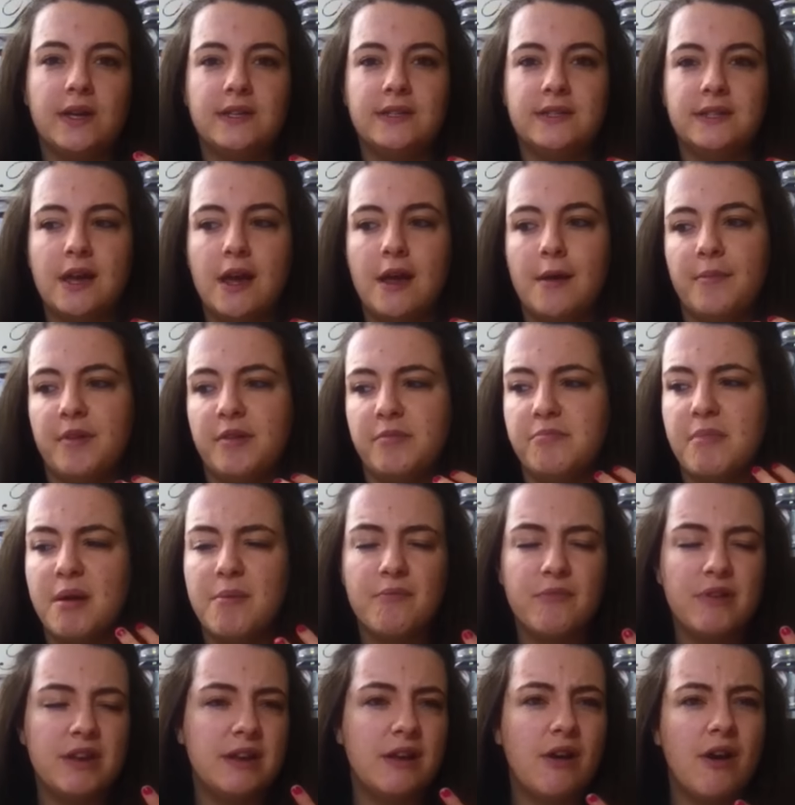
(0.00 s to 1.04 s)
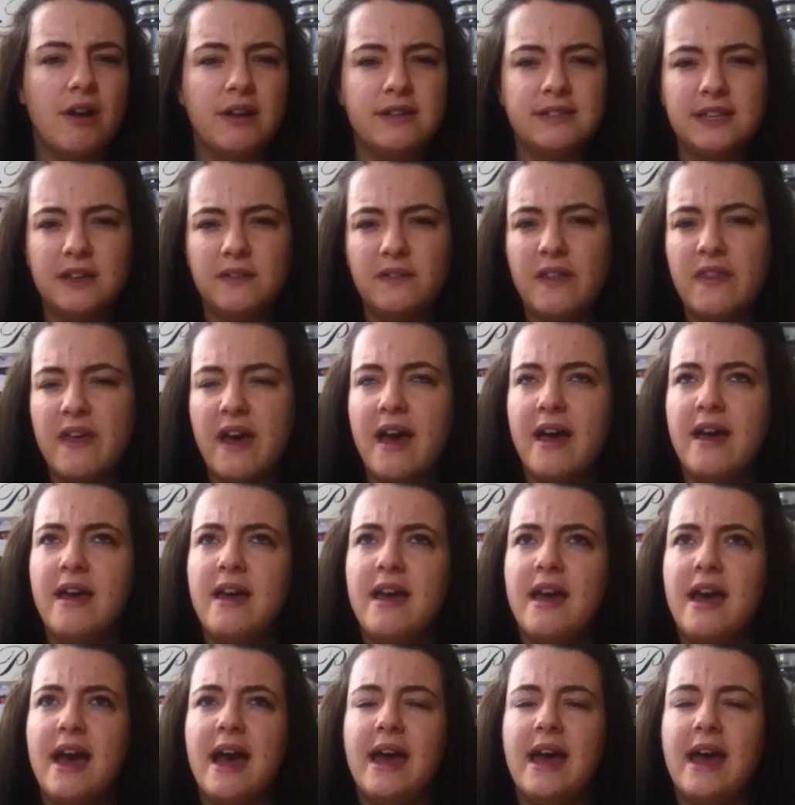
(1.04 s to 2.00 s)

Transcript: as in memory and kind of stuff like that.